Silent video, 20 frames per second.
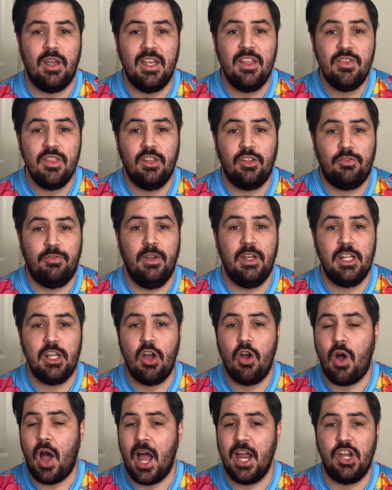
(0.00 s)
in this
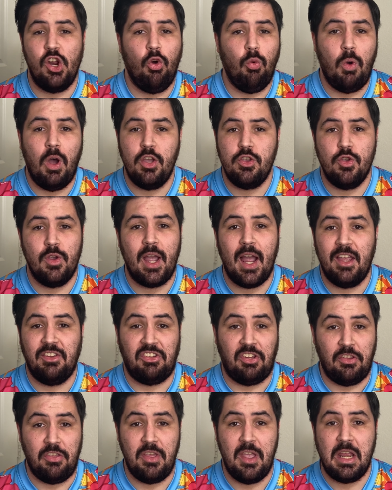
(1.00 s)
video, I don't want you guys to
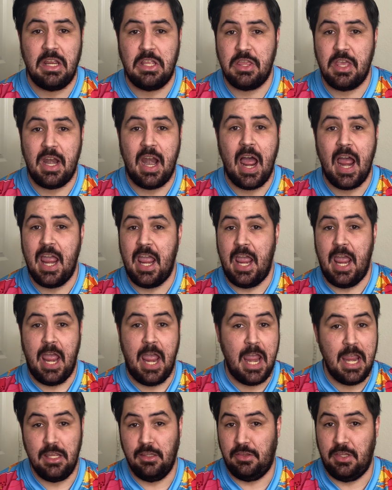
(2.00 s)
think that I
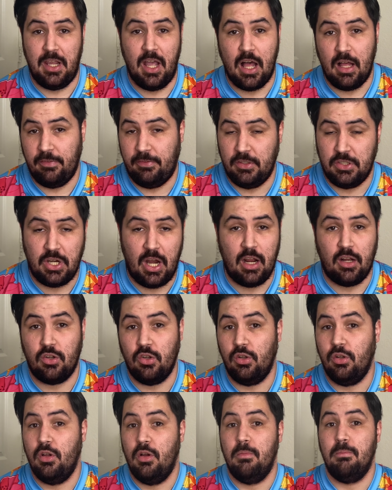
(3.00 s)
hate the Alpha
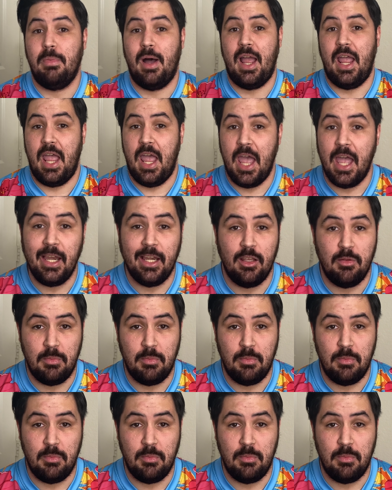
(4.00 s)
Jackal by any